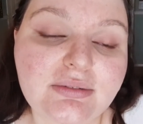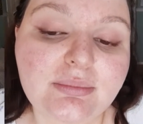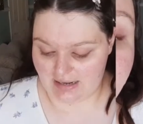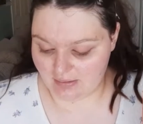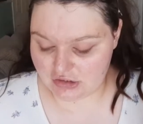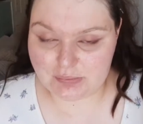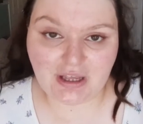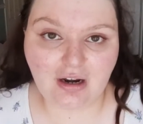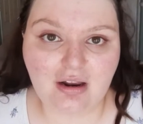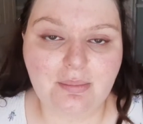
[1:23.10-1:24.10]
Now we're just
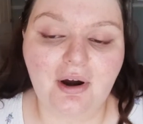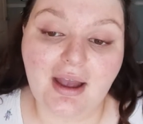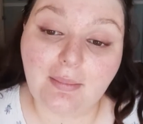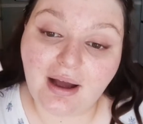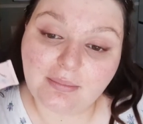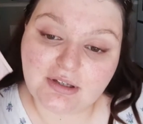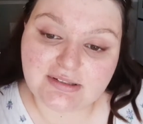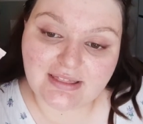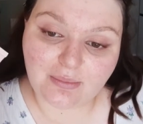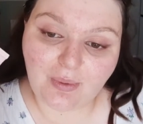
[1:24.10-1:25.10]
putting on a primer. I'm
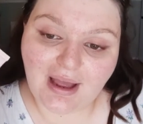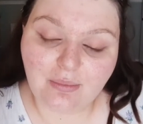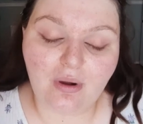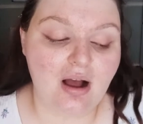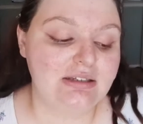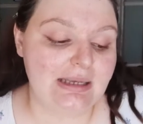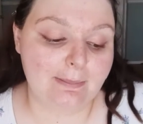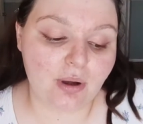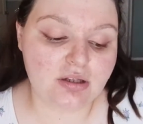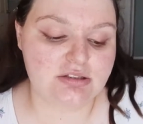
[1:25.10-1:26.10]
using the Wet n Wild
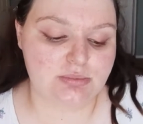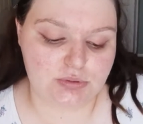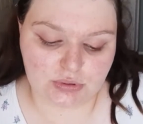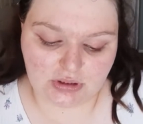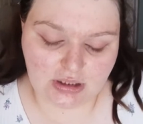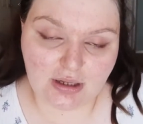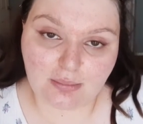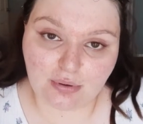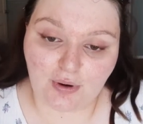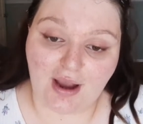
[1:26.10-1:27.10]
Impossible
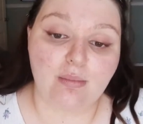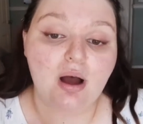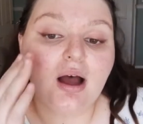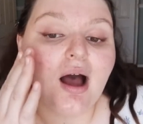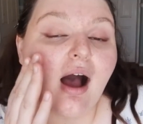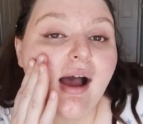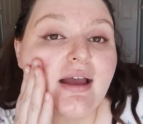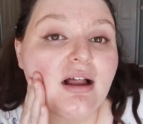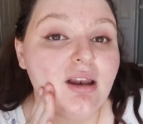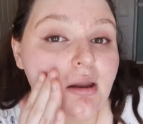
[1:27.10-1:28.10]
primer.
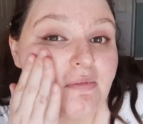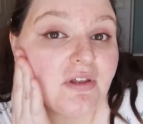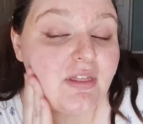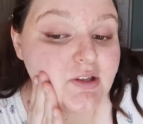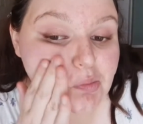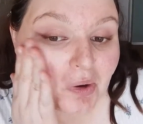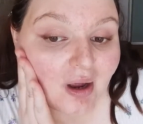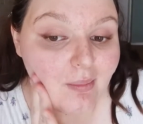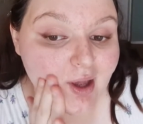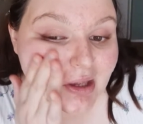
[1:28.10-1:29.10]
I love this
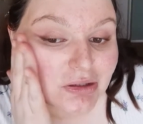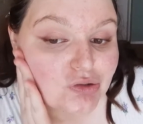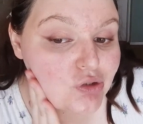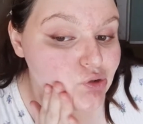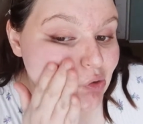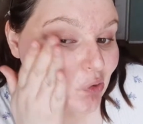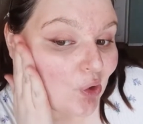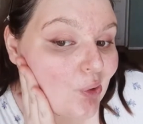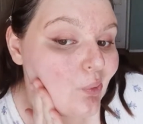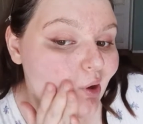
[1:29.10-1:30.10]
primer. It is
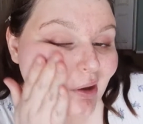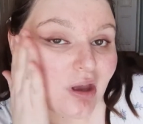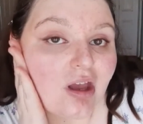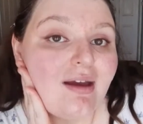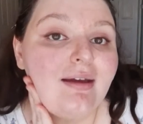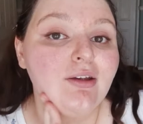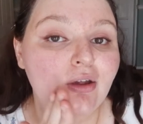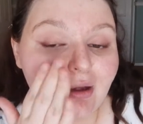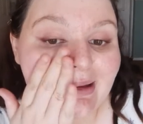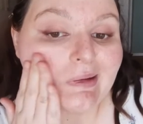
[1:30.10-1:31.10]
so
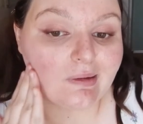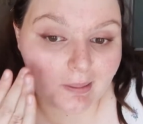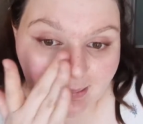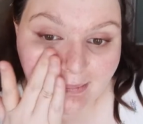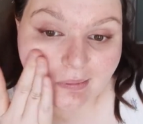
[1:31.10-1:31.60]
good.